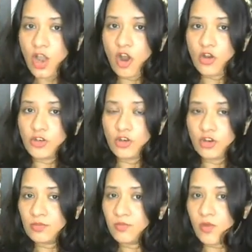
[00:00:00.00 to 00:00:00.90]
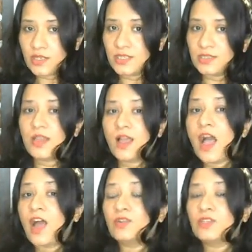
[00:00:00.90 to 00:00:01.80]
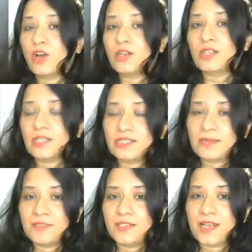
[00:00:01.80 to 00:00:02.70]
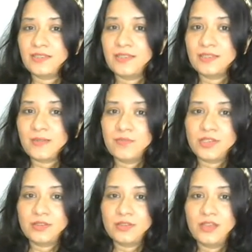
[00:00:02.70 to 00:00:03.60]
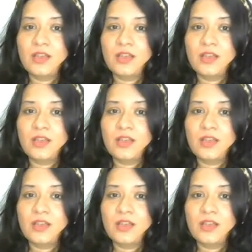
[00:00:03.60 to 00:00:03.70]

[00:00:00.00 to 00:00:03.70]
on your bodice, I will not accept it as a submission.